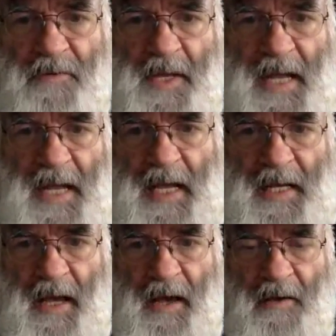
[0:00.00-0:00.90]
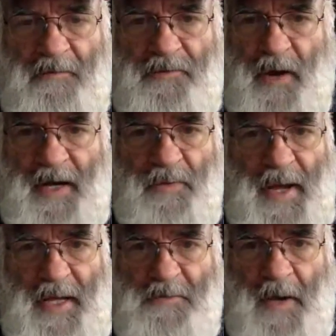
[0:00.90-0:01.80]
the need of trying to
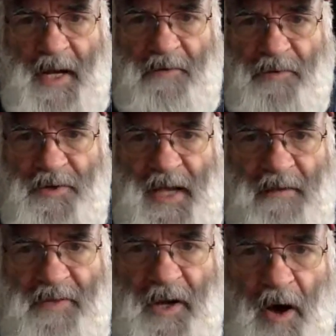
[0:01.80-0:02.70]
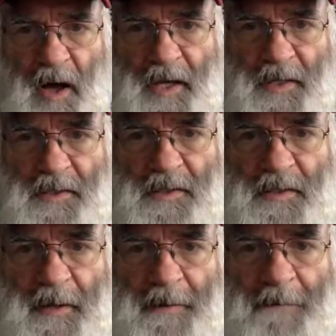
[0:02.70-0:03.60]
raise money for Save the Caucus.
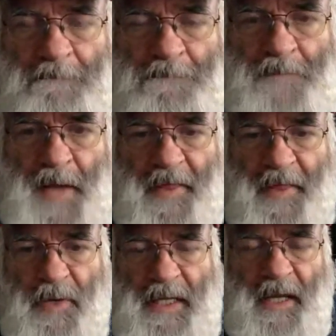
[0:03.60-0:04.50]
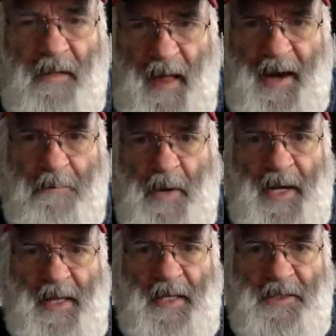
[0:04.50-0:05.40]
I think we can get a lot of
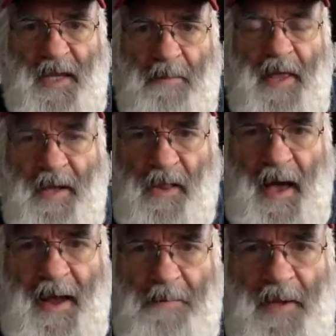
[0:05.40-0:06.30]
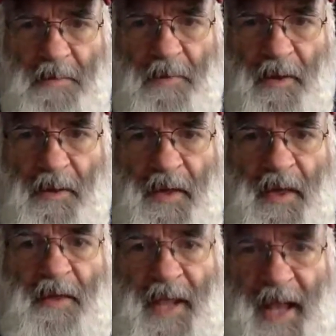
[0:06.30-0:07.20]
money this time. I think a lot of people
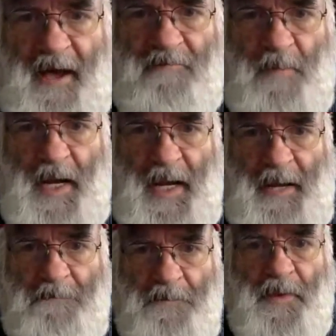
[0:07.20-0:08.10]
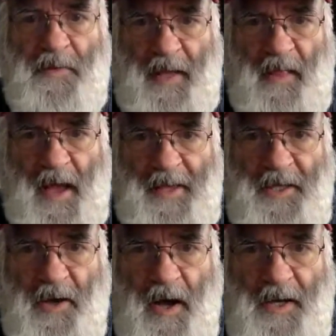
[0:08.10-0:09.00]
that have money, they like the
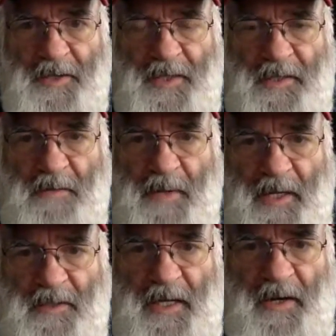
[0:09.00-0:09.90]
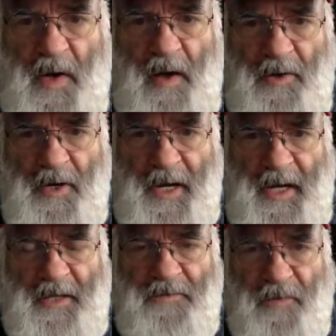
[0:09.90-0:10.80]
caucus system because they know how good it
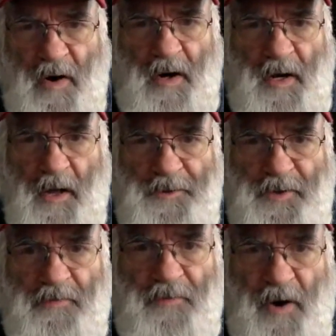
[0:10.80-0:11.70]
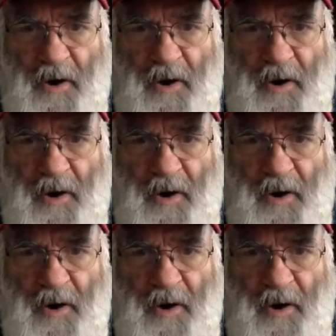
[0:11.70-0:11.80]
is for our culture, for our